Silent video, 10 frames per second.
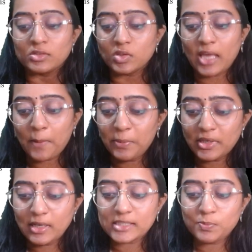So
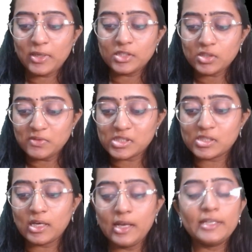capital expenditure which
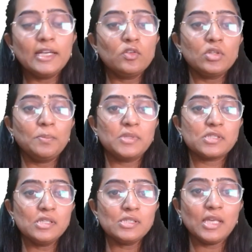is relating to the
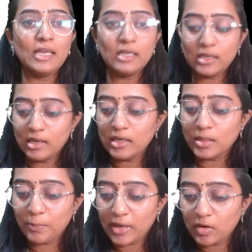business
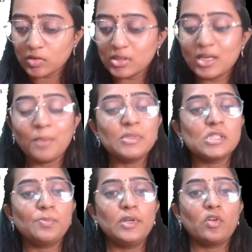incurred prior to the
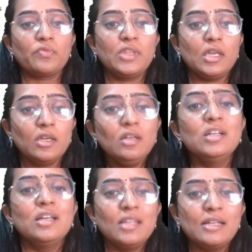commencement of the year,
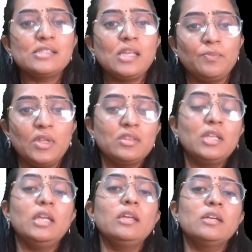same thing,
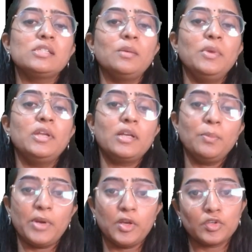3 years
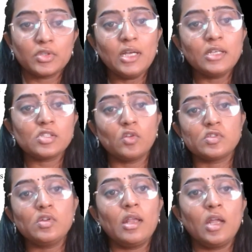immediately prior to that is
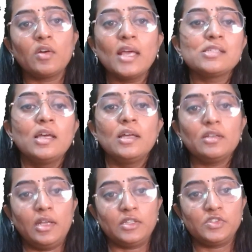also allowed as
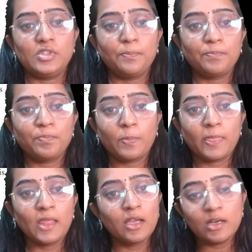deduction.
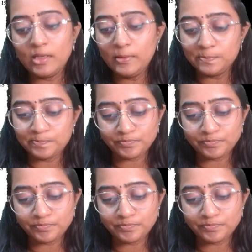Clear?